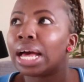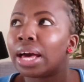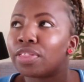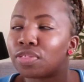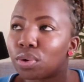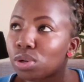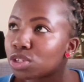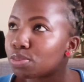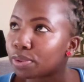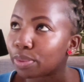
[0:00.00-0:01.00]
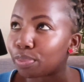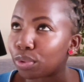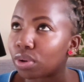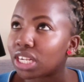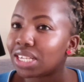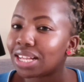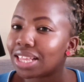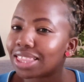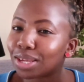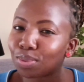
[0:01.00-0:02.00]
Those people,
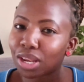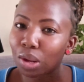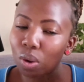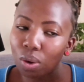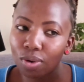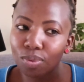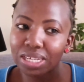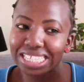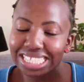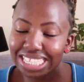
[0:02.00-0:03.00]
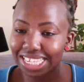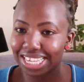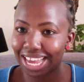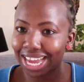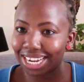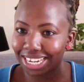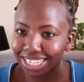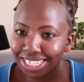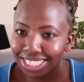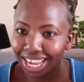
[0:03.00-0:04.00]
they will always see an
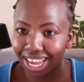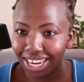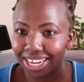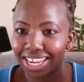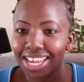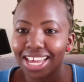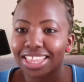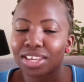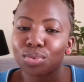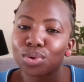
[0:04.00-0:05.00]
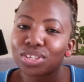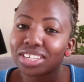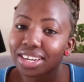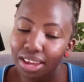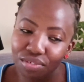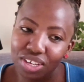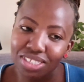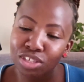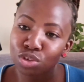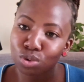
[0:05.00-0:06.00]
intern. They will never
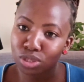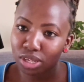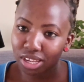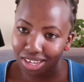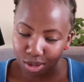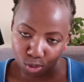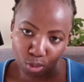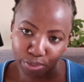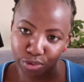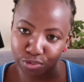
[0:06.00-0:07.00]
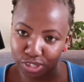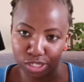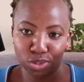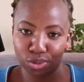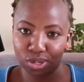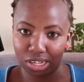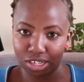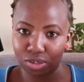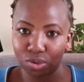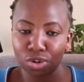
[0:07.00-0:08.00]
see you as an equal professional,
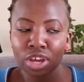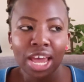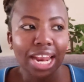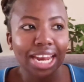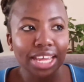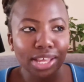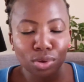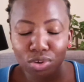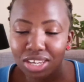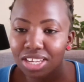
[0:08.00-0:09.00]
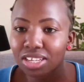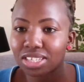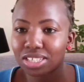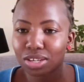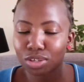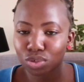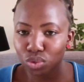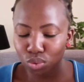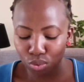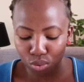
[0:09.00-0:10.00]
you know? Like, you need
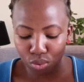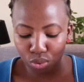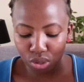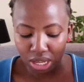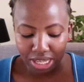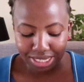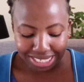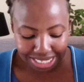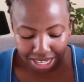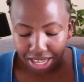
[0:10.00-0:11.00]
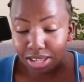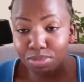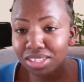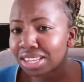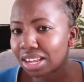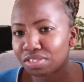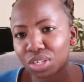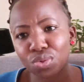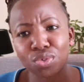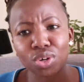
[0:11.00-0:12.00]
to just immediately after
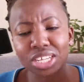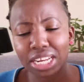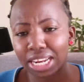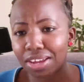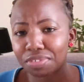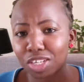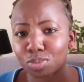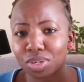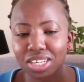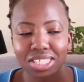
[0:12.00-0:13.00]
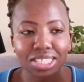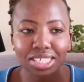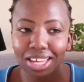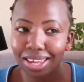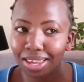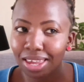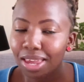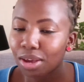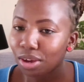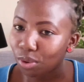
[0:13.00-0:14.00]
you've gotten enough experience, say,
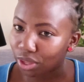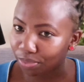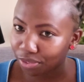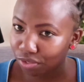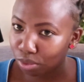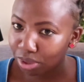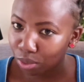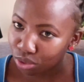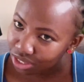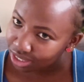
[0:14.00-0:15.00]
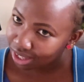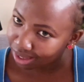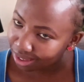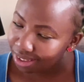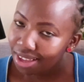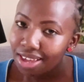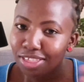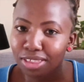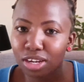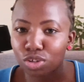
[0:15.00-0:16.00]
okay, for me, I would say
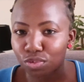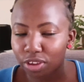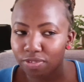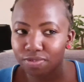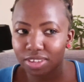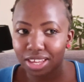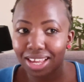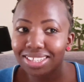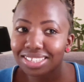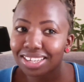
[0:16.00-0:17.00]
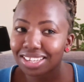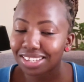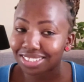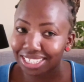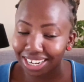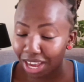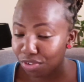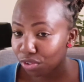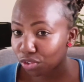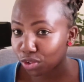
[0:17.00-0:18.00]
3 to 5 years is
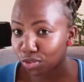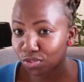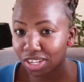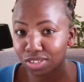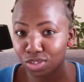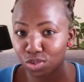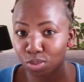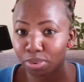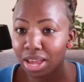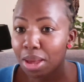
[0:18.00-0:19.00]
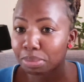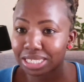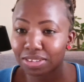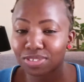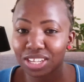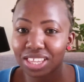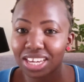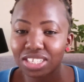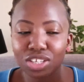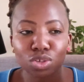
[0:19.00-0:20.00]
enough for your first job. But after
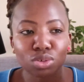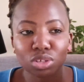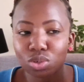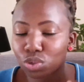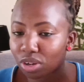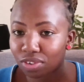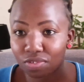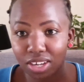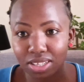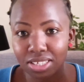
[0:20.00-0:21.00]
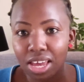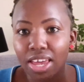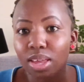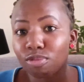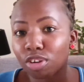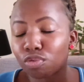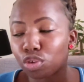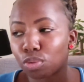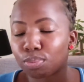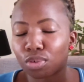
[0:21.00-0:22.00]
that, you need to advance, even for
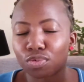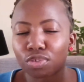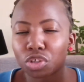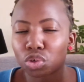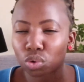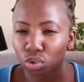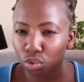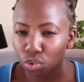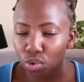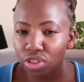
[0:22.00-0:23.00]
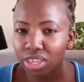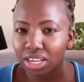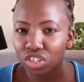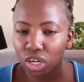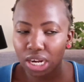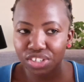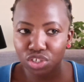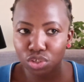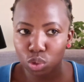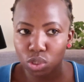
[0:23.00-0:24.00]
your professional growth and
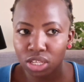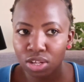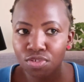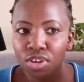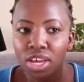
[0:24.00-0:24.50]
challenging yourself.